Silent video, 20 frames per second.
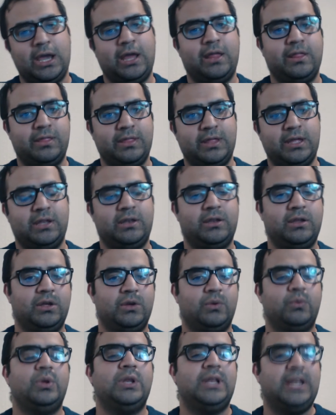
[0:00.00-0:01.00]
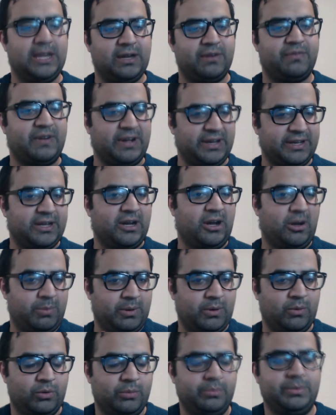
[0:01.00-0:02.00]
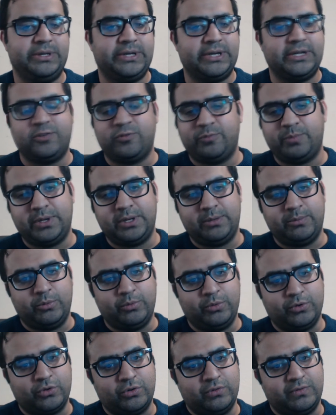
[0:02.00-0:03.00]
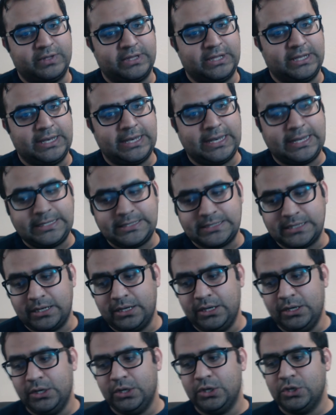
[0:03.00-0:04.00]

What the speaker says: and then we later find out about one being inspired, but we'll cover that later.